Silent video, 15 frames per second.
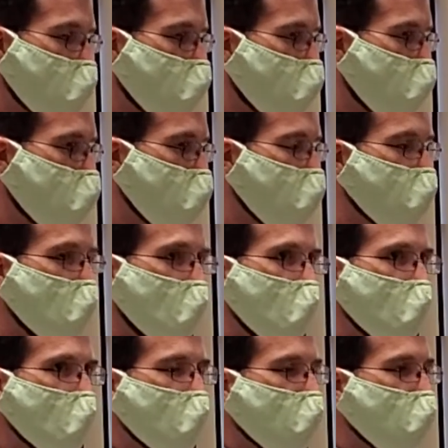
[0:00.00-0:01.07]
that there was
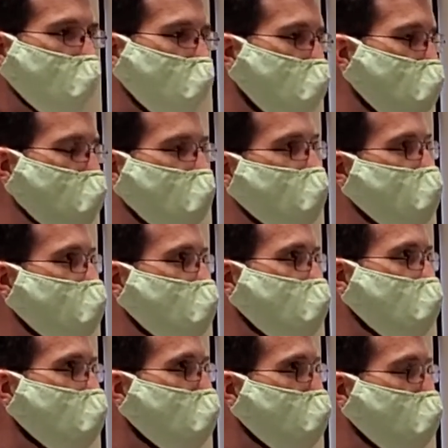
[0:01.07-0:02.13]
one
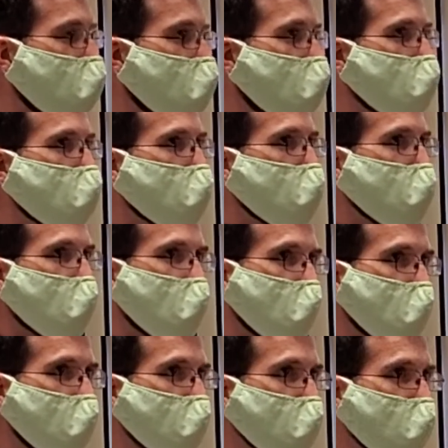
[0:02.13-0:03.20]
reason that we
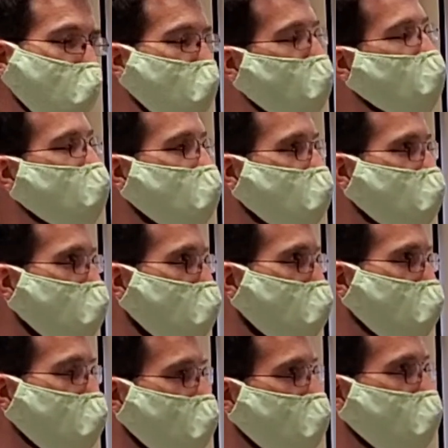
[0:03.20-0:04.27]
forced
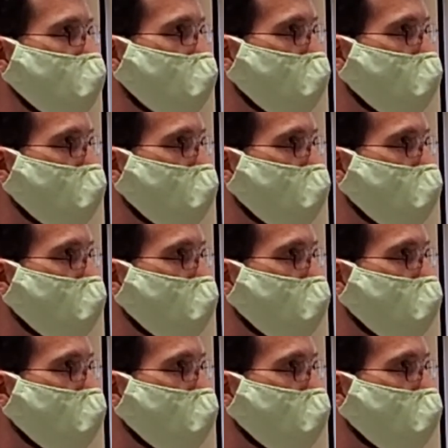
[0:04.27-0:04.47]
ourselves into